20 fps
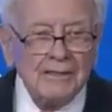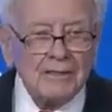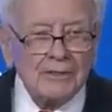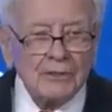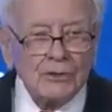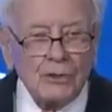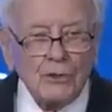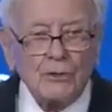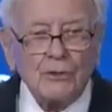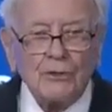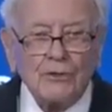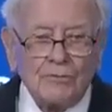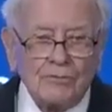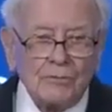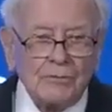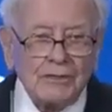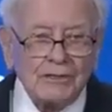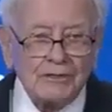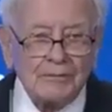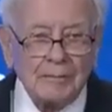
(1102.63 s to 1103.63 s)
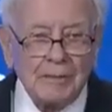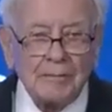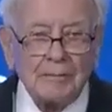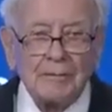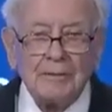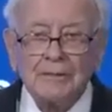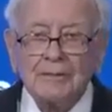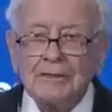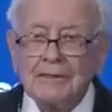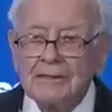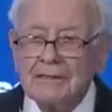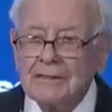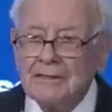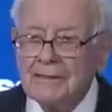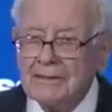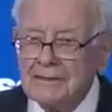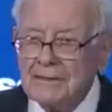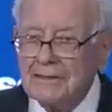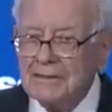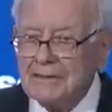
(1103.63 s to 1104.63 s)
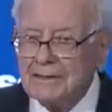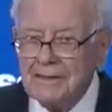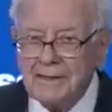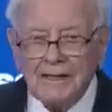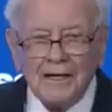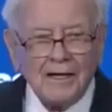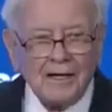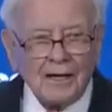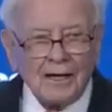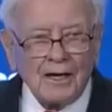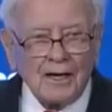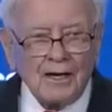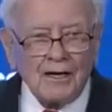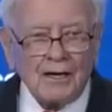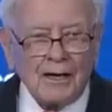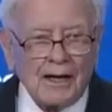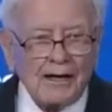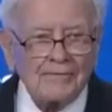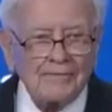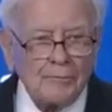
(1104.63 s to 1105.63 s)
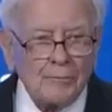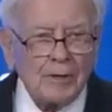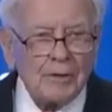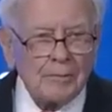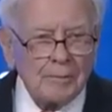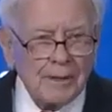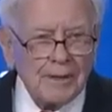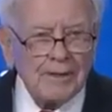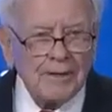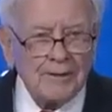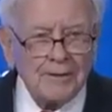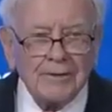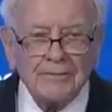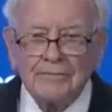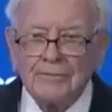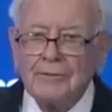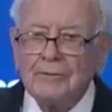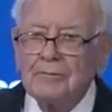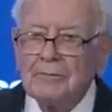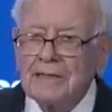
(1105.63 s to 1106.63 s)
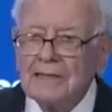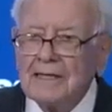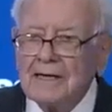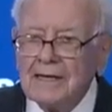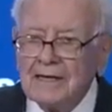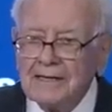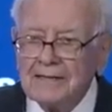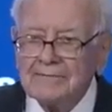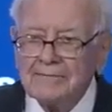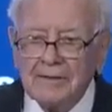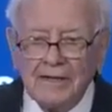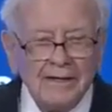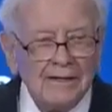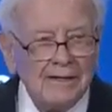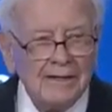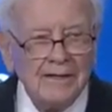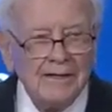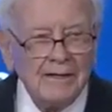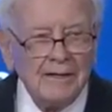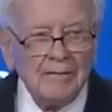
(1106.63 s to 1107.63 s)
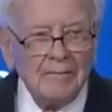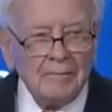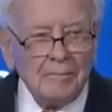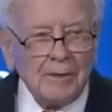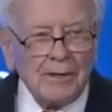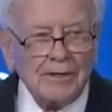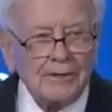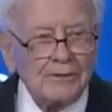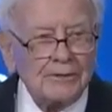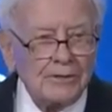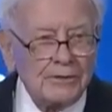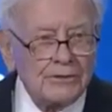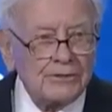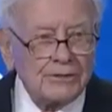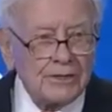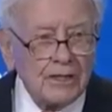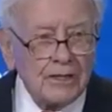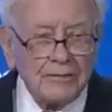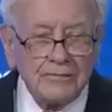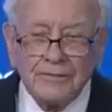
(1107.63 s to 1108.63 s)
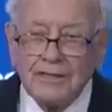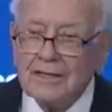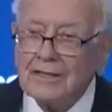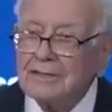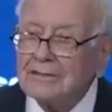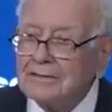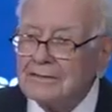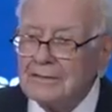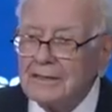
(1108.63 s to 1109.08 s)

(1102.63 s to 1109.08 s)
to learn from these people that life went better if you behaved better yourself. It